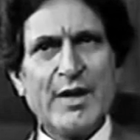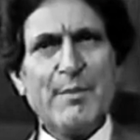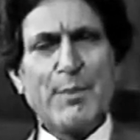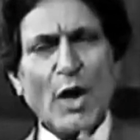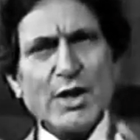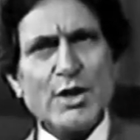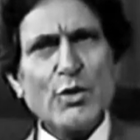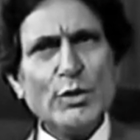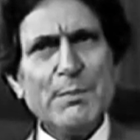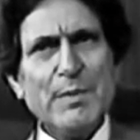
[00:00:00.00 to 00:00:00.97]
brought
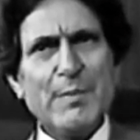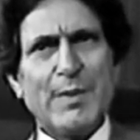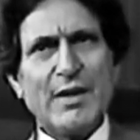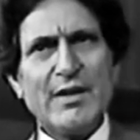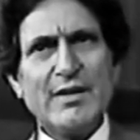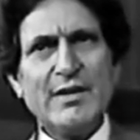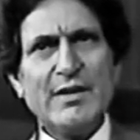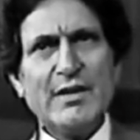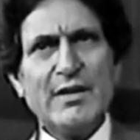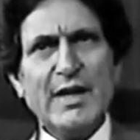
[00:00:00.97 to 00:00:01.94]
to the people
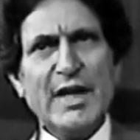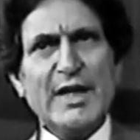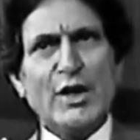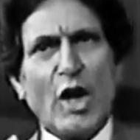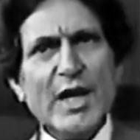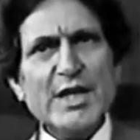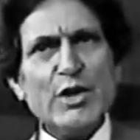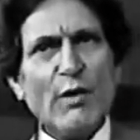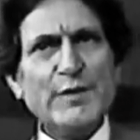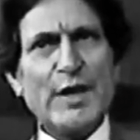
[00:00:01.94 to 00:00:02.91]
a
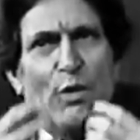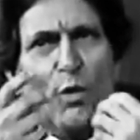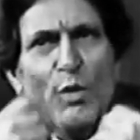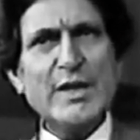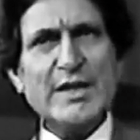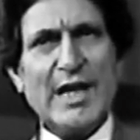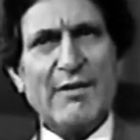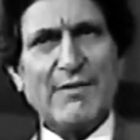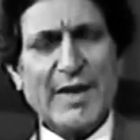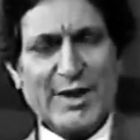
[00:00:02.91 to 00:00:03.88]
knowledge of their own
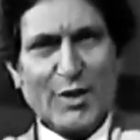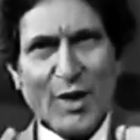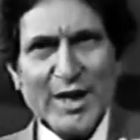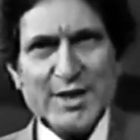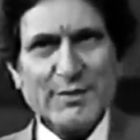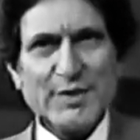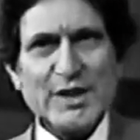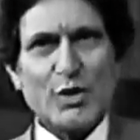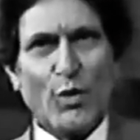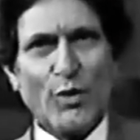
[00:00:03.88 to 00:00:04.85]
self, a knowledge of the
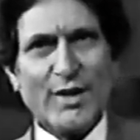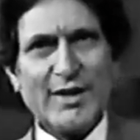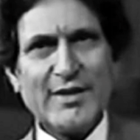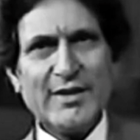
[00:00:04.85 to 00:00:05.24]
soul,